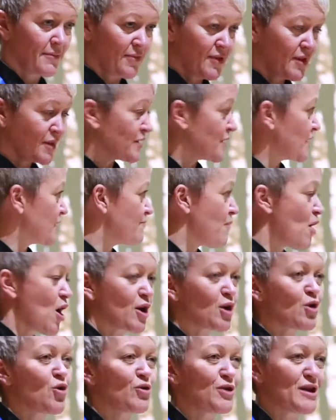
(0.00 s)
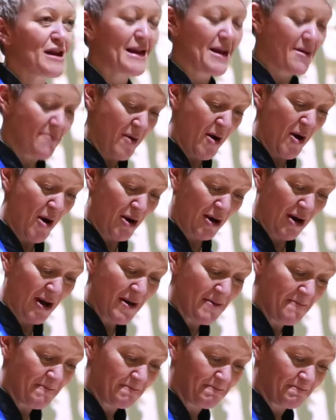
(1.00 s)
This is by Cornelia
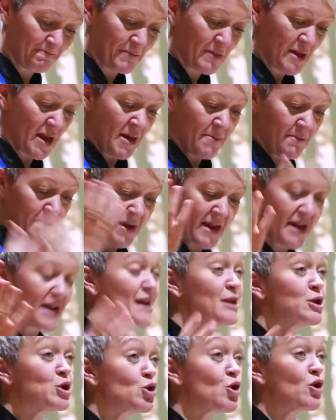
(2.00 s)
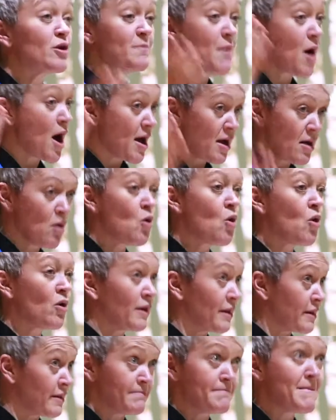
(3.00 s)
Parker, being enjoyed by
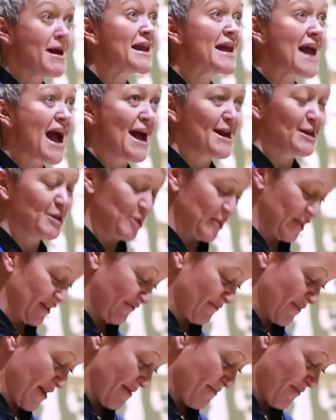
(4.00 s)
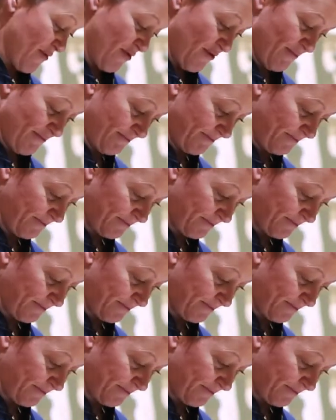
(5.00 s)
many ages of people.